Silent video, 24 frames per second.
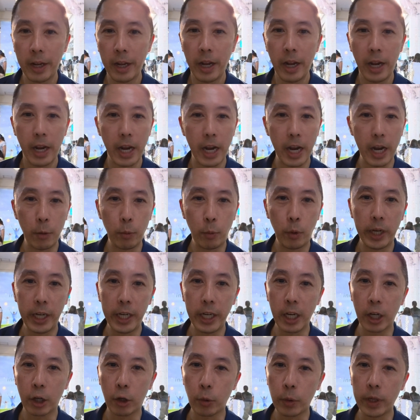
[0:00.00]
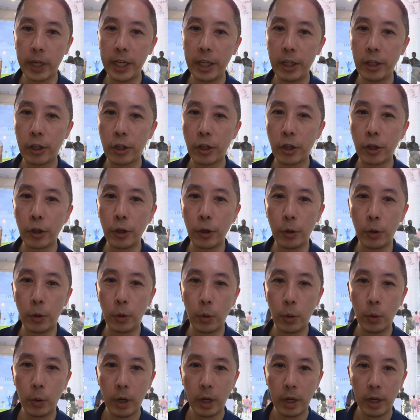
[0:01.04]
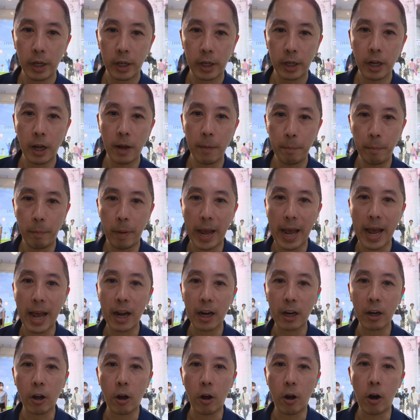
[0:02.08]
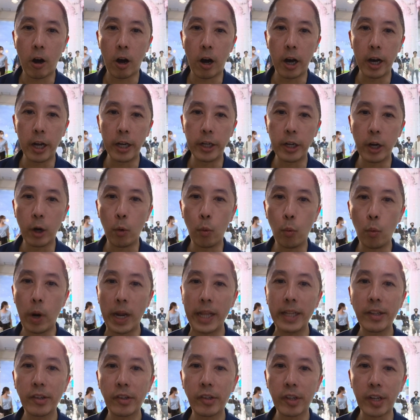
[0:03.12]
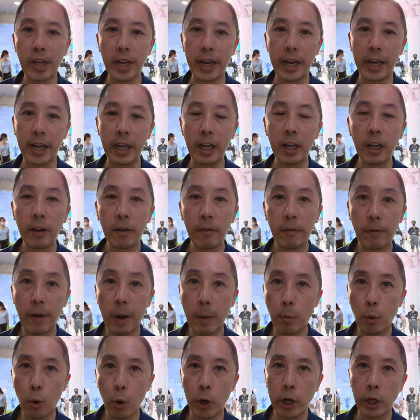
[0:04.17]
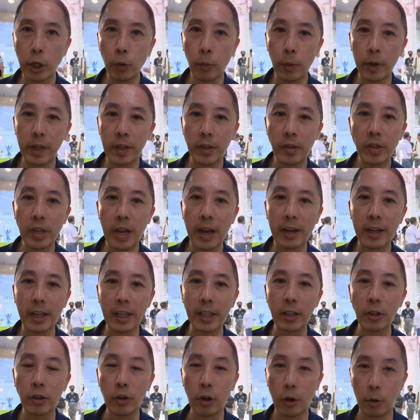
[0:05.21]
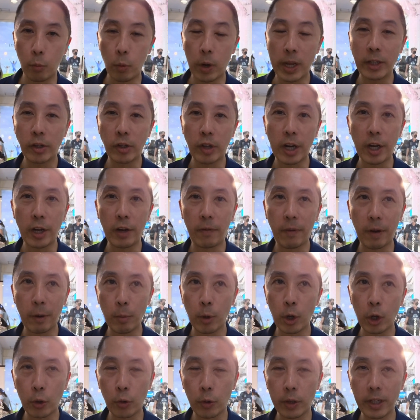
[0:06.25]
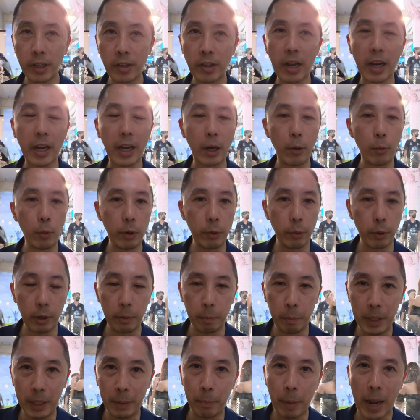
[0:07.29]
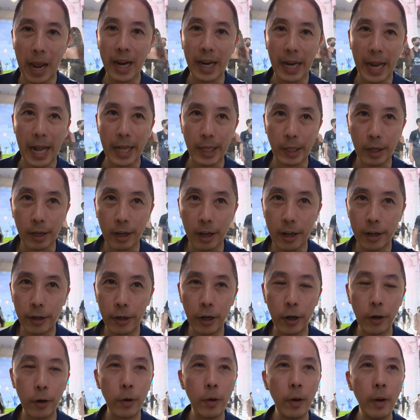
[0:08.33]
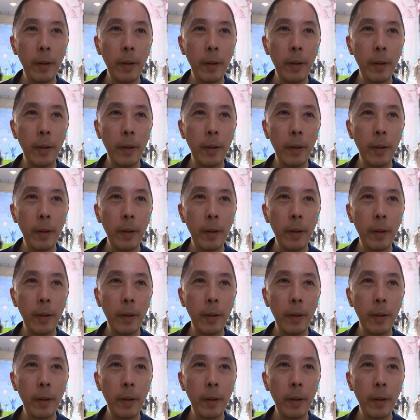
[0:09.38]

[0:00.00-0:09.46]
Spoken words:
and we agreed to come back on Wednesday, February 22nd. So Wednesday, February 22nd, we would meet back at the condo.